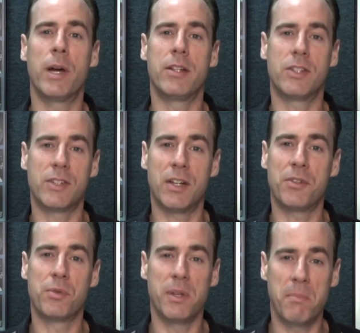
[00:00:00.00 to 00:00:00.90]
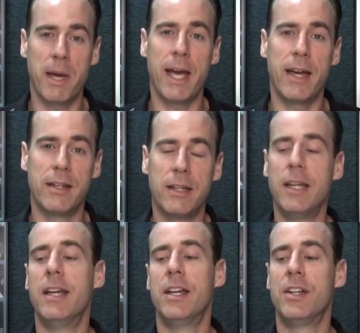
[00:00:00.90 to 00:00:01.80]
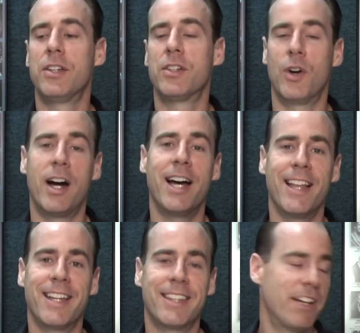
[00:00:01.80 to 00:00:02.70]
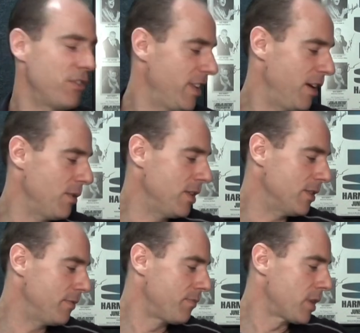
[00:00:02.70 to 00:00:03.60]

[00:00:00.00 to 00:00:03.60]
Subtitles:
It just sounds really bad. So I like that for that reason.